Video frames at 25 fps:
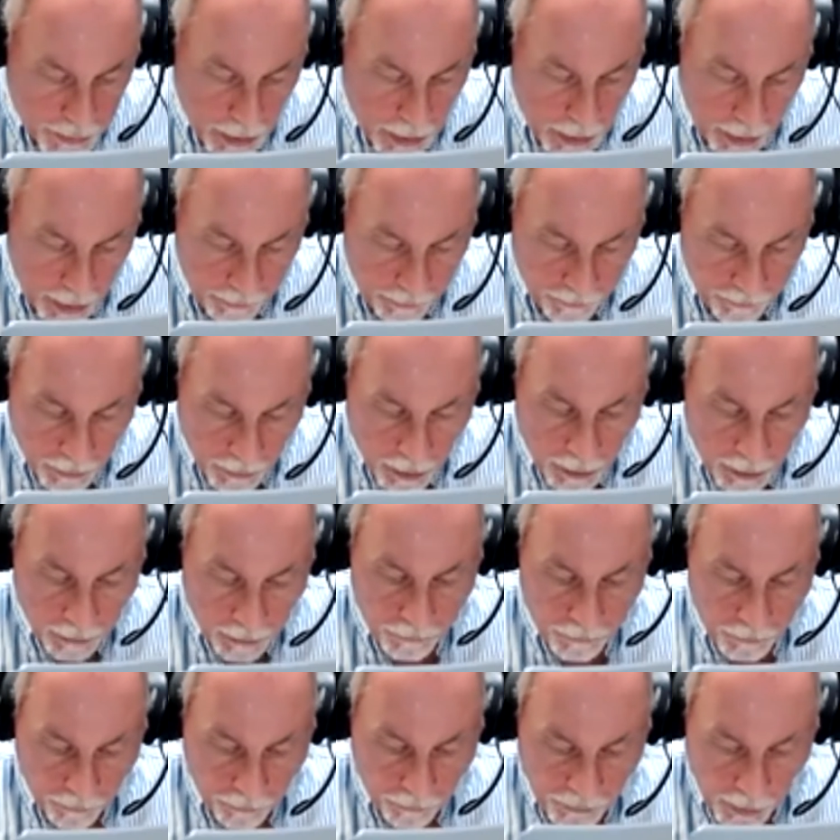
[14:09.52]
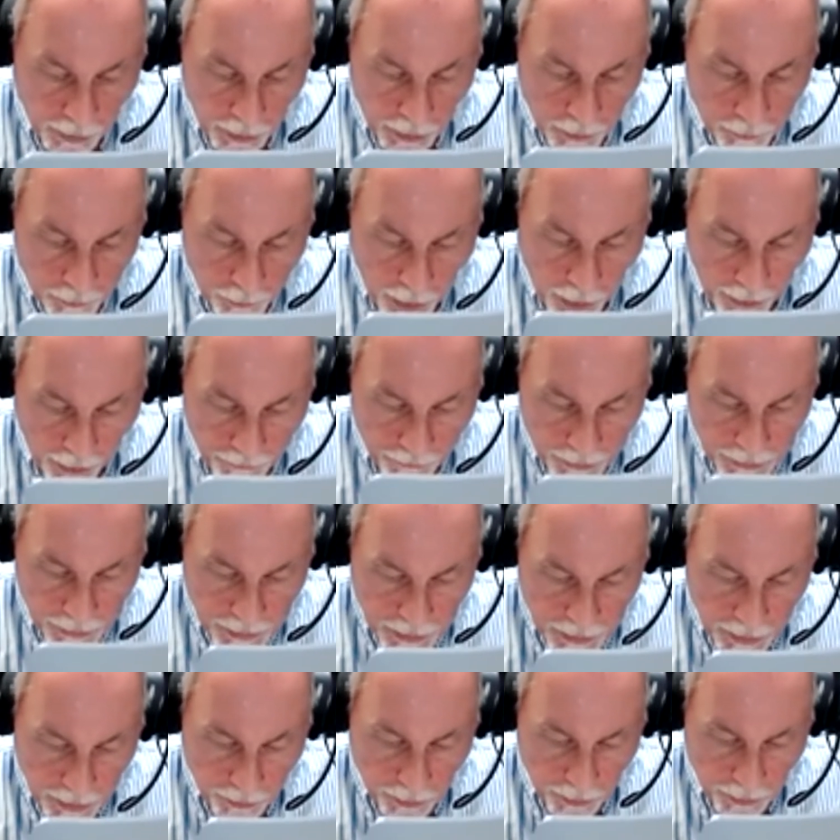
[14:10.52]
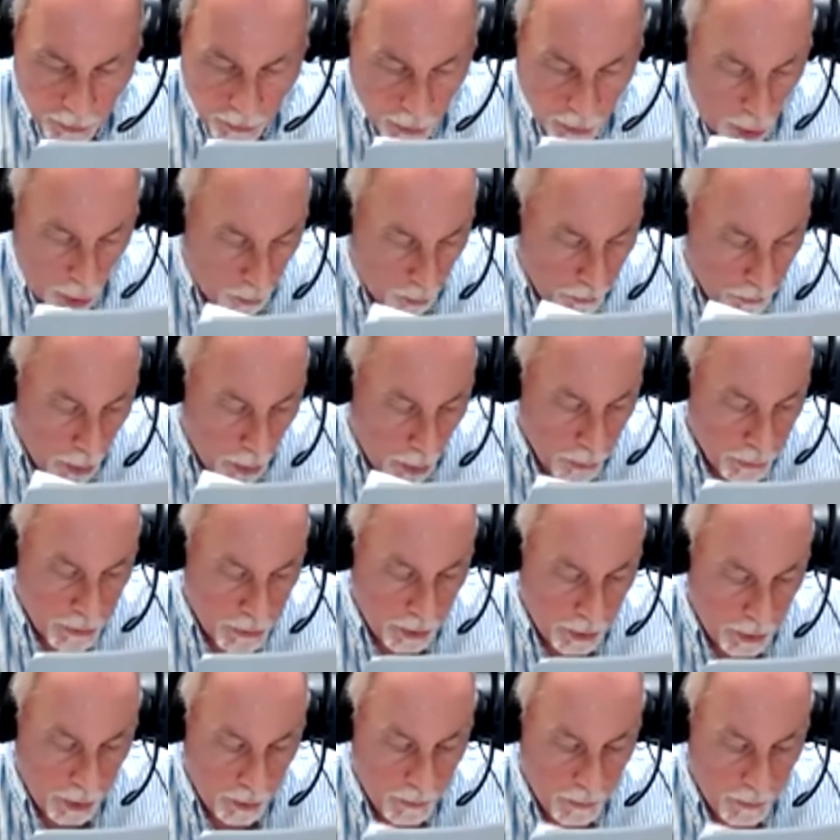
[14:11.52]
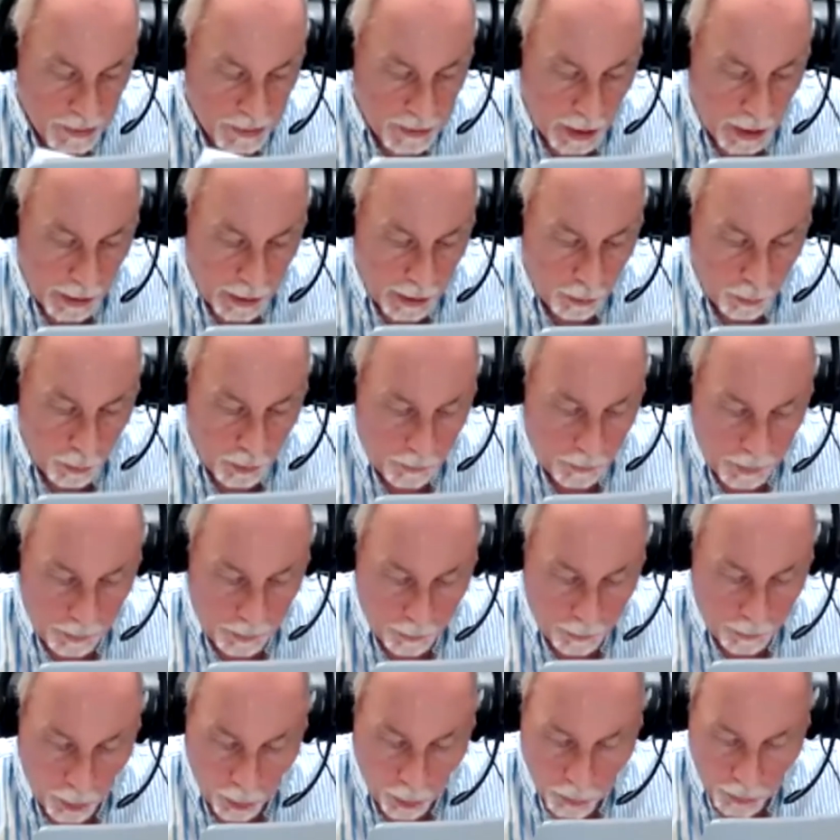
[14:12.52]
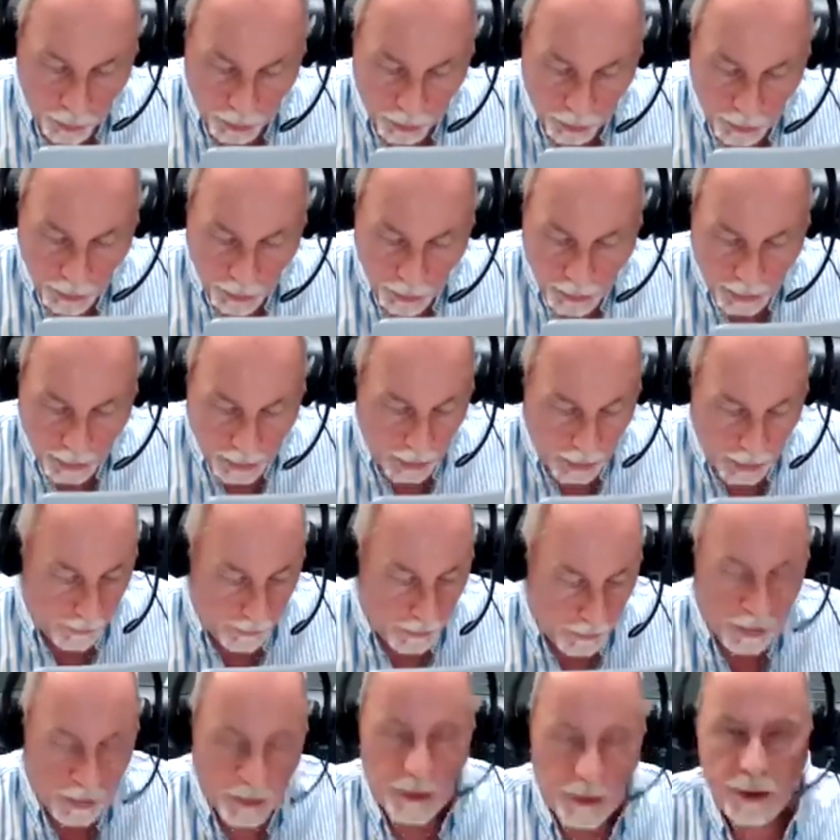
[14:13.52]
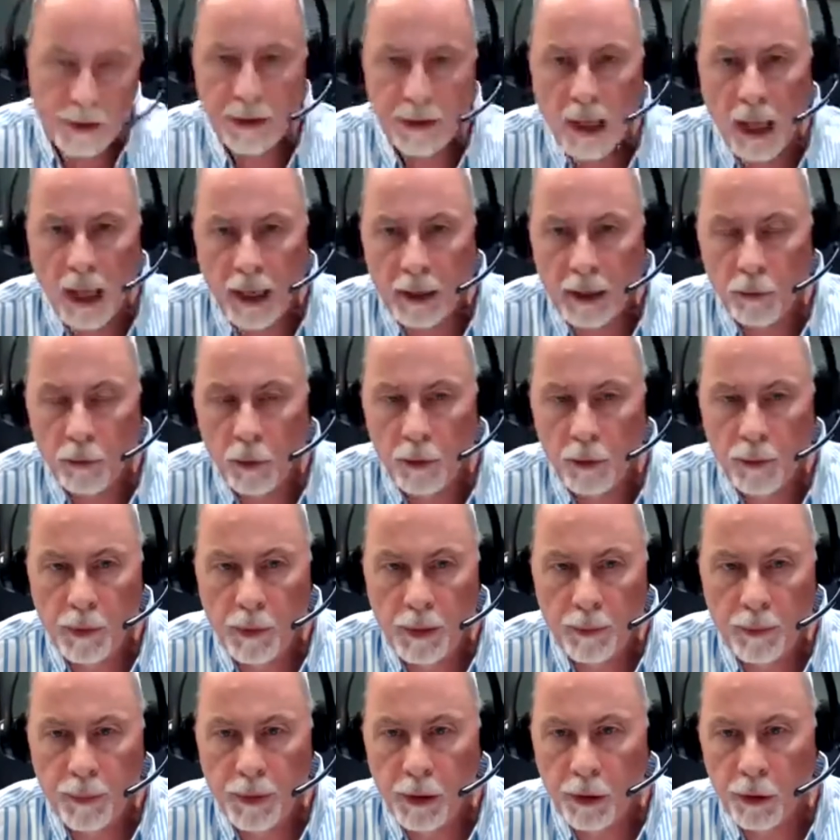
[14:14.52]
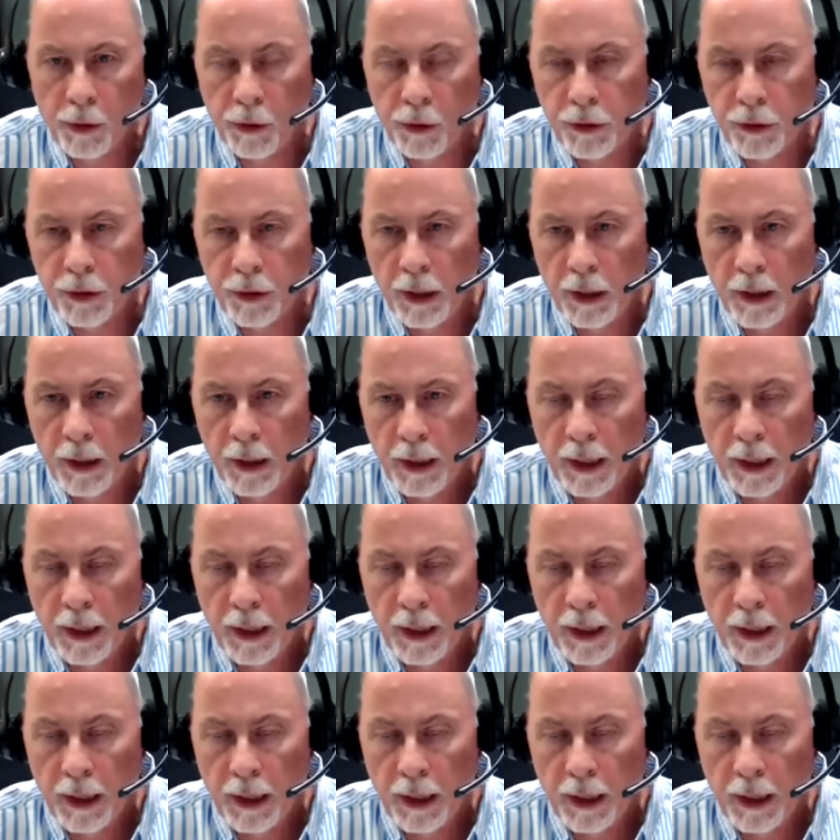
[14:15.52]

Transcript: side, fulfilling prophecy that no bones of the Messiah would be broken and that his side would be pierced.